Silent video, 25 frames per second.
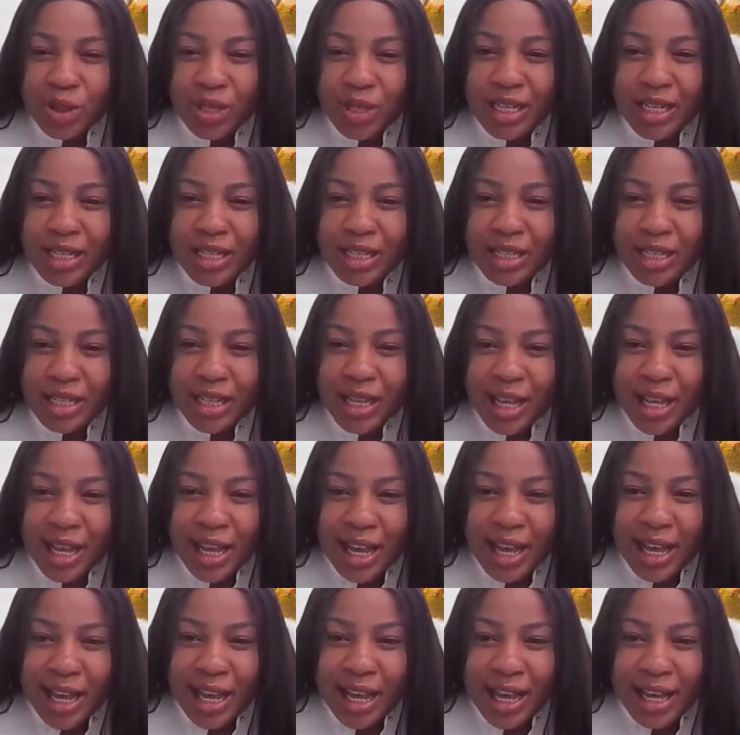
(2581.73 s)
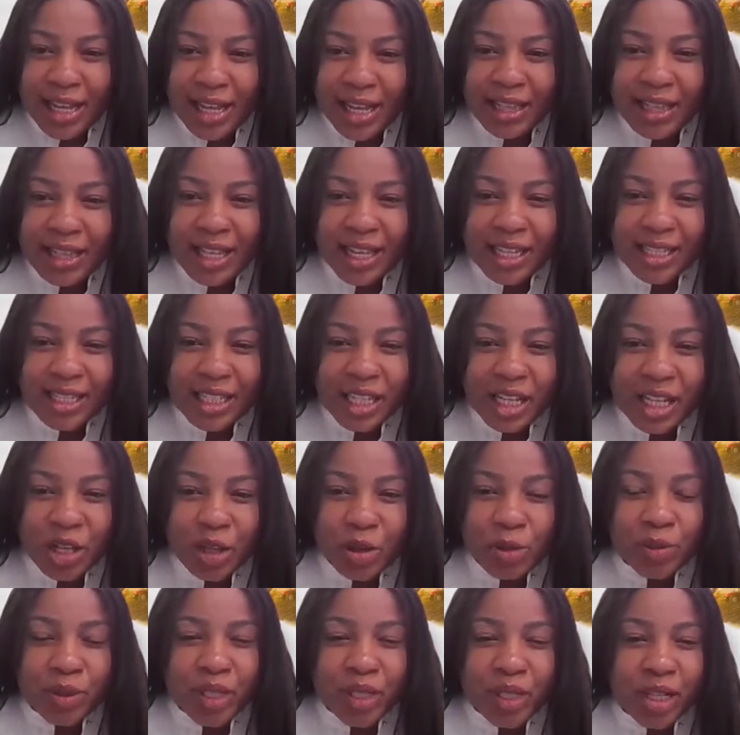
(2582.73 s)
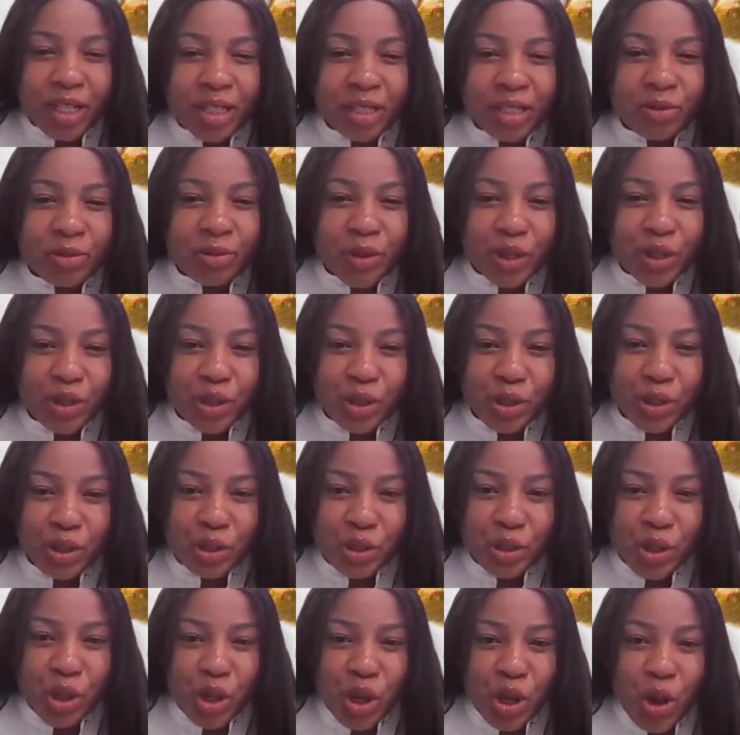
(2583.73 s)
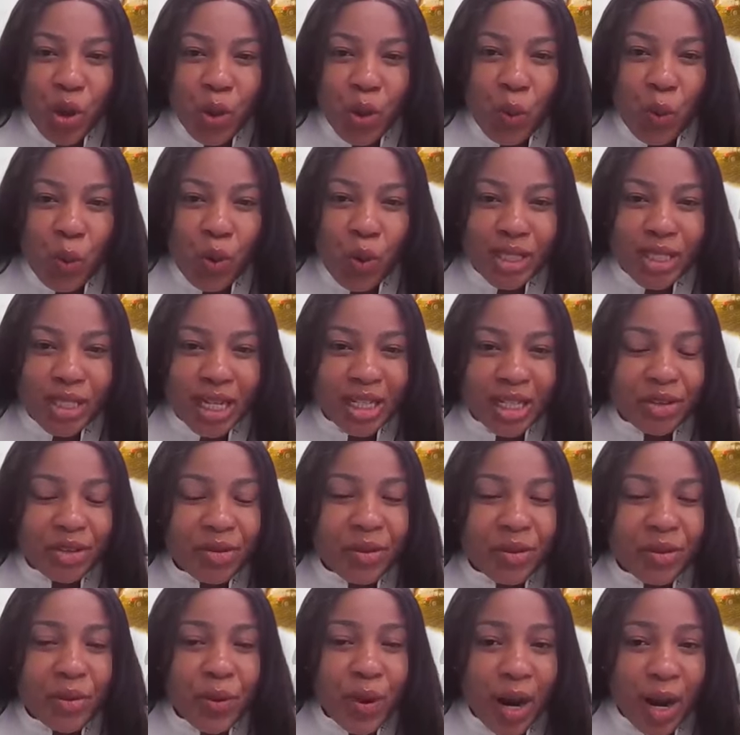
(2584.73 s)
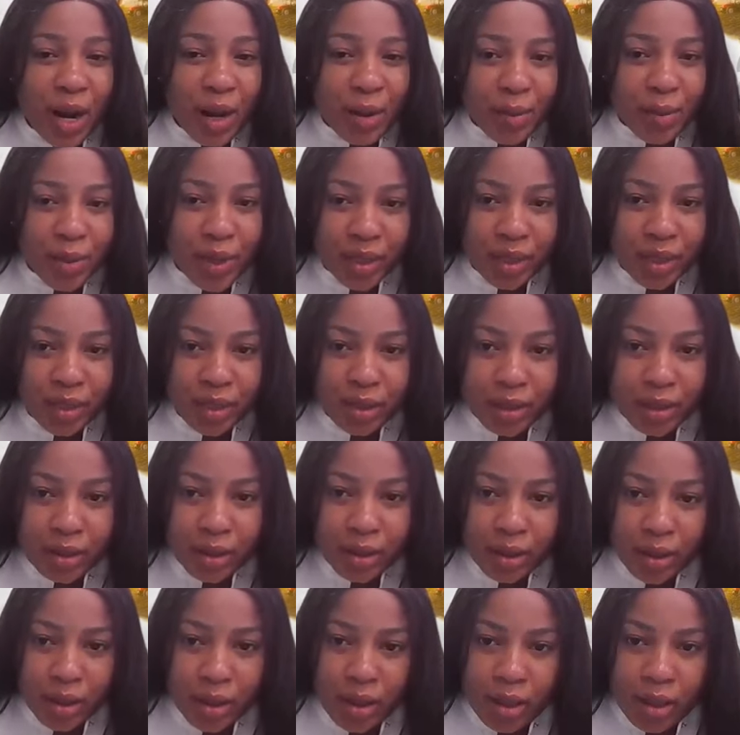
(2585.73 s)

in a 30 kilometers radius, what are the requirements?